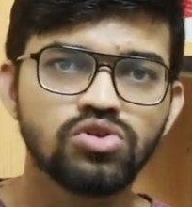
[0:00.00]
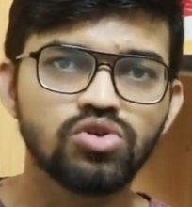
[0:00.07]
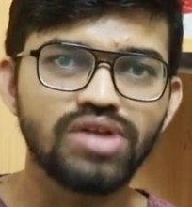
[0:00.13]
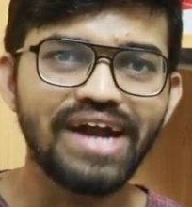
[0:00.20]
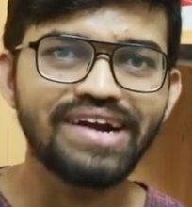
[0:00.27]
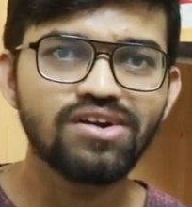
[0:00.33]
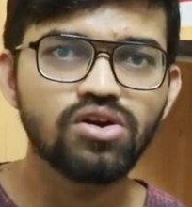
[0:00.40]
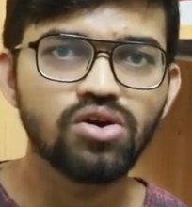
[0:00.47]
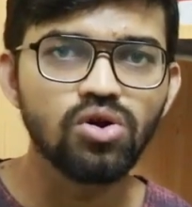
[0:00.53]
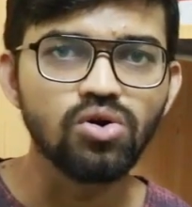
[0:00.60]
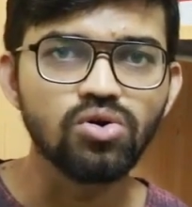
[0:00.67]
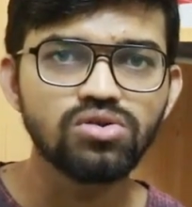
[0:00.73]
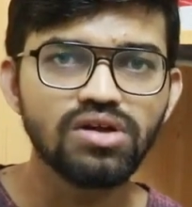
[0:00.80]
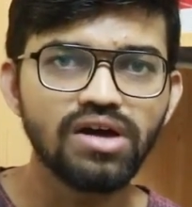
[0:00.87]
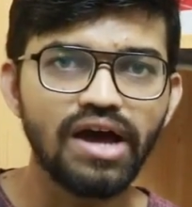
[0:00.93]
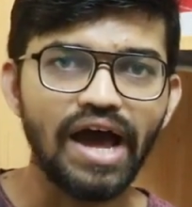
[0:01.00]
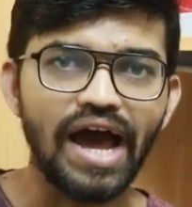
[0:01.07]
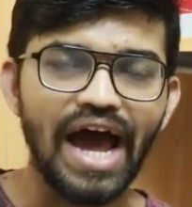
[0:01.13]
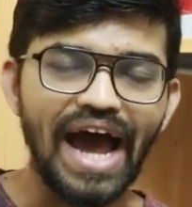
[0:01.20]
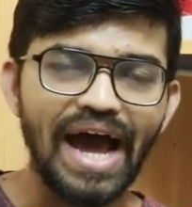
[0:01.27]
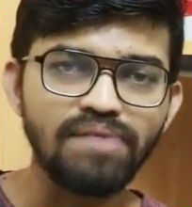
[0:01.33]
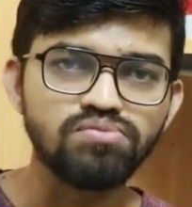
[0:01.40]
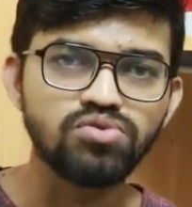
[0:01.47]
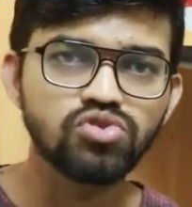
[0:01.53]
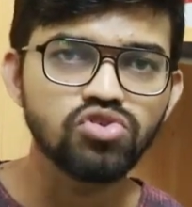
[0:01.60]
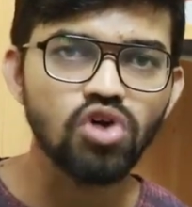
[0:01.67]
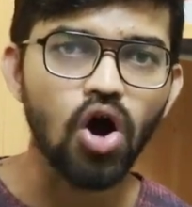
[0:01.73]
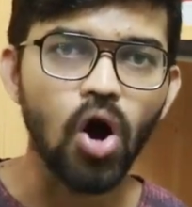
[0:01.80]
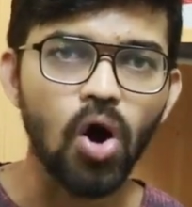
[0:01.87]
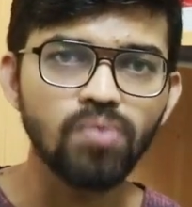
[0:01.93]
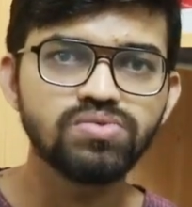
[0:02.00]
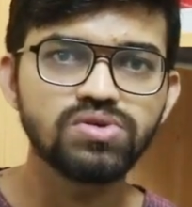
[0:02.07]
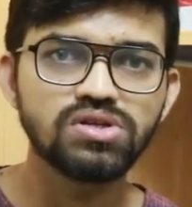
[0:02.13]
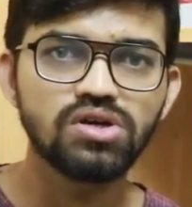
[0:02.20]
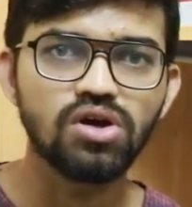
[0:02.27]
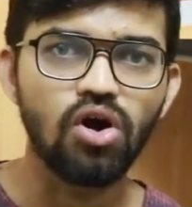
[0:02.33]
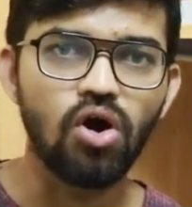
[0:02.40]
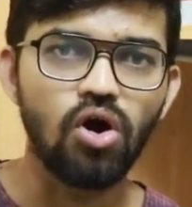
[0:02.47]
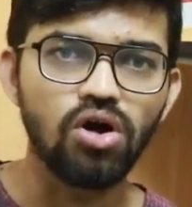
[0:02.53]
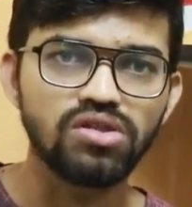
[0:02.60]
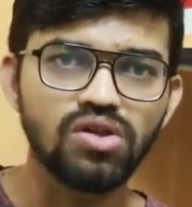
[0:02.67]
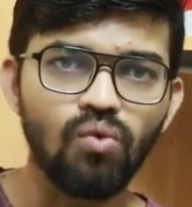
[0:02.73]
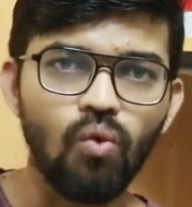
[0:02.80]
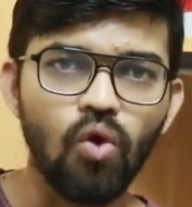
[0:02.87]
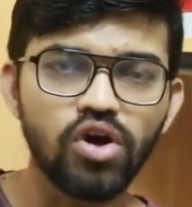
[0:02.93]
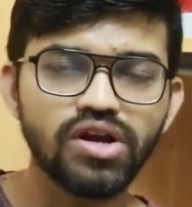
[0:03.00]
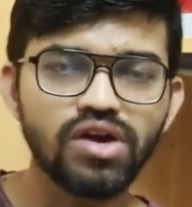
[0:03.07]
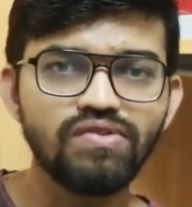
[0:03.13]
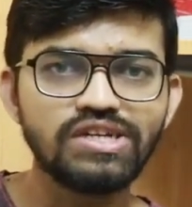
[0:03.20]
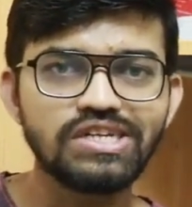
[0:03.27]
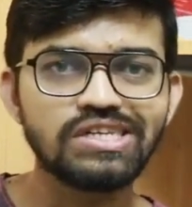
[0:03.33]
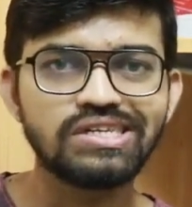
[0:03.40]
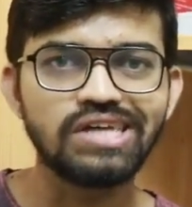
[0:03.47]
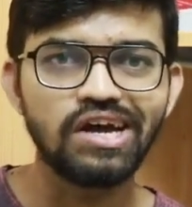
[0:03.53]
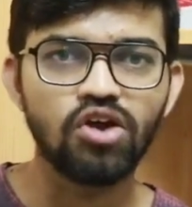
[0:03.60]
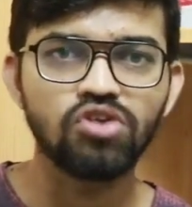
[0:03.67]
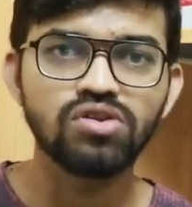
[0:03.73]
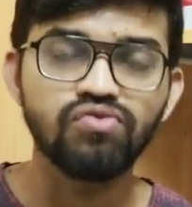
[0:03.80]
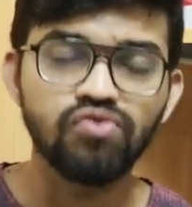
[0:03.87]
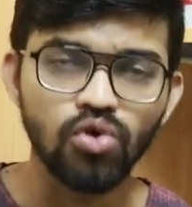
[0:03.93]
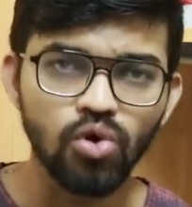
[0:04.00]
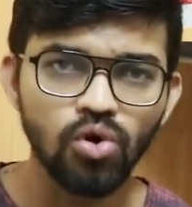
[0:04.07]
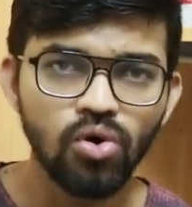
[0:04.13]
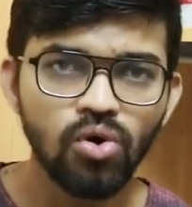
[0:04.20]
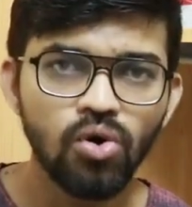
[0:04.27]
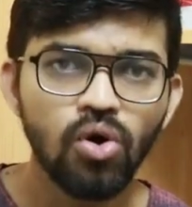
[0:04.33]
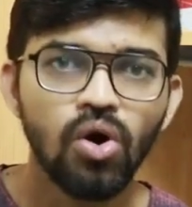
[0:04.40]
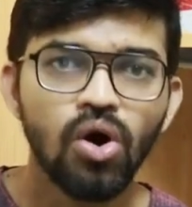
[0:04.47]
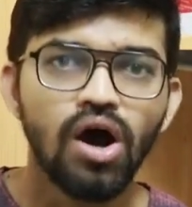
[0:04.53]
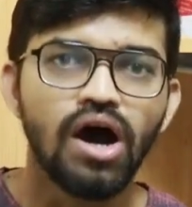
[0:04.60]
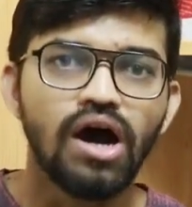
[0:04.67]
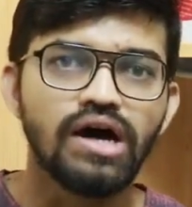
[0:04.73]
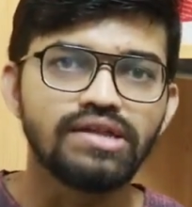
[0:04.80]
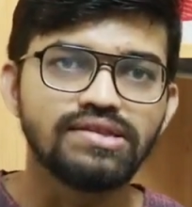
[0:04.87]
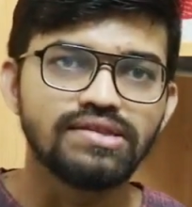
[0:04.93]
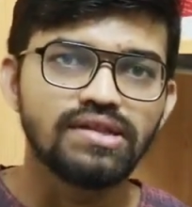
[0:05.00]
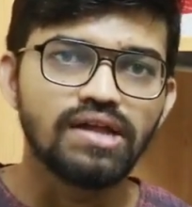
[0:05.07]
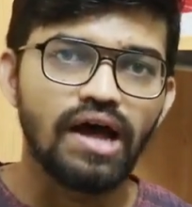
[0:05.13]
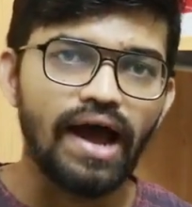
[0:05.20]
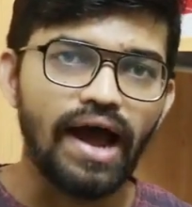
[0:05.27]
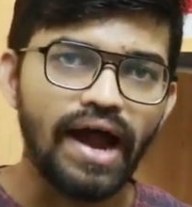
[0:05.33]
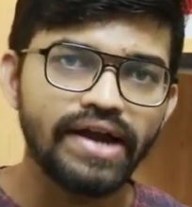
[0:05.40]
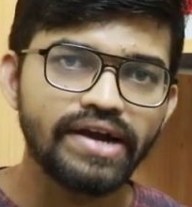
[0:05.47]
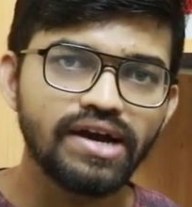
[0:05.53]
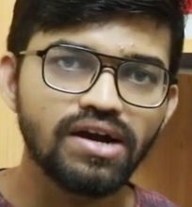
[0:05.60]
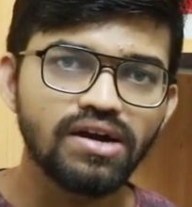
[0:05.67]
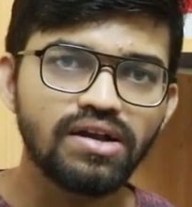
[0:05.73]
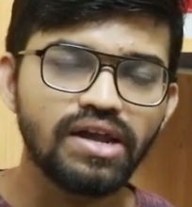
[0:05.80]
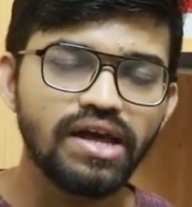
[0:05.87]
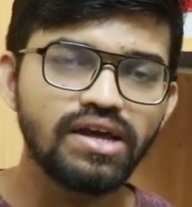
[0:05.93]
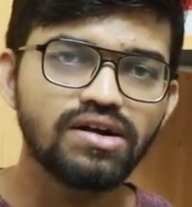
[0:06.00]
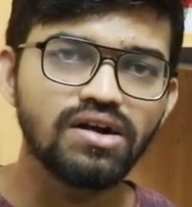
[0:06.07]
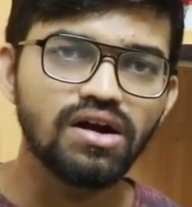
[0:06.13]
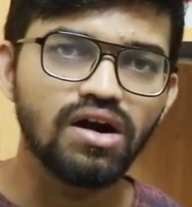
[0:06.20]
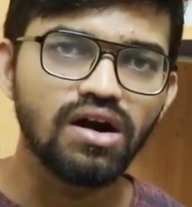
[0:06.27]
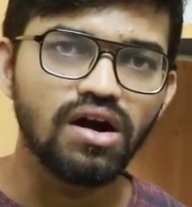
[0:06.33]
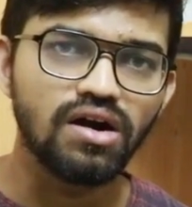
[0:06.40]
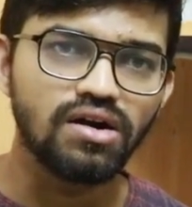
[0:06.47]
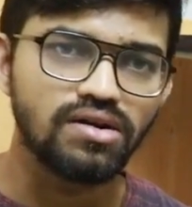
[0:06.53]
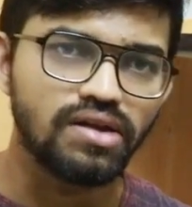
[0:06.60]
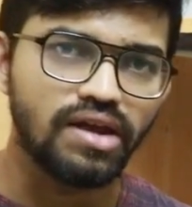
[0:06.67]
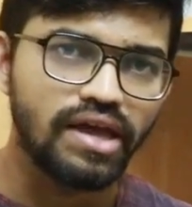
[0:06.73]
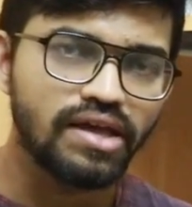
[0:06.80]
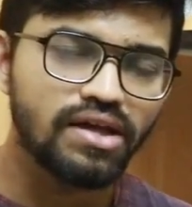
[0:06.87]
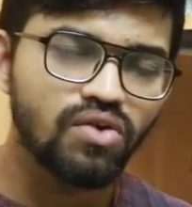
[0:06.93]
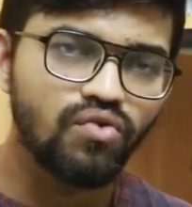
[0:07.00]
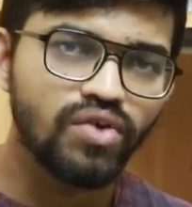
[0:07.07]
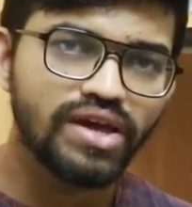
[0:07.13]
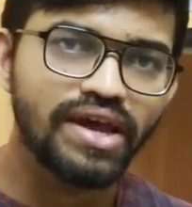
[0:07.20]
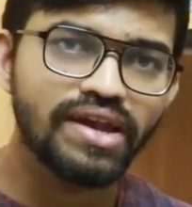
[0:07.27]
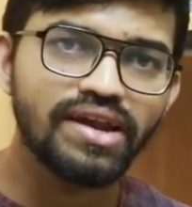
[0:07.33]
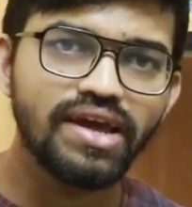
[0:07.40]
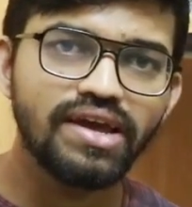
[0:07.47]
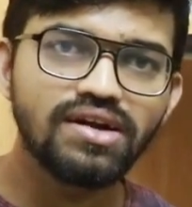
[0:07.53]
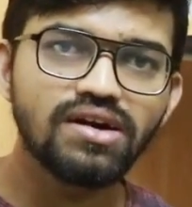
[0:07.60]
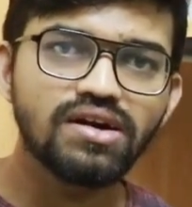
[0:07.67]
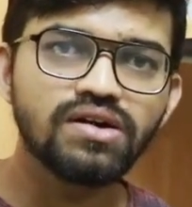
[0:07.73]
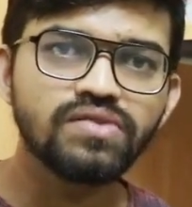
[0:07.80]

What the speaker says: So that cloth absorbs the water which is there on the floor, and we can